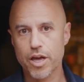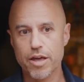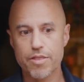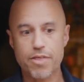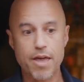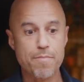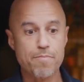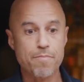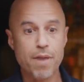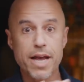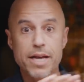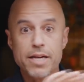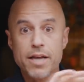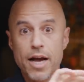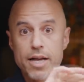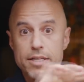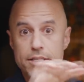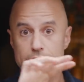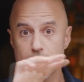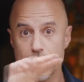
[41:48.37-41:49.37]
they may
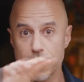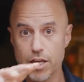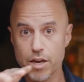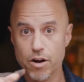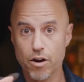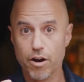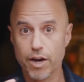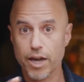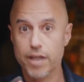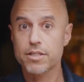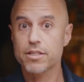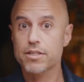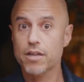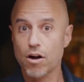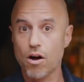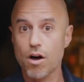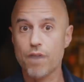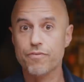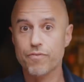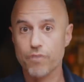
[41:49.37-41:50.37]
not see the arc, and
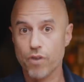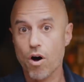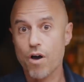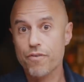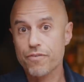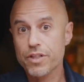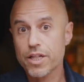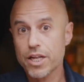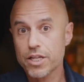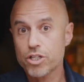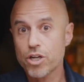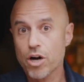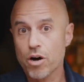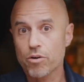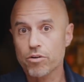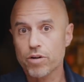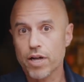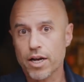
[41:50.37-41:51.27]
off, often they don't.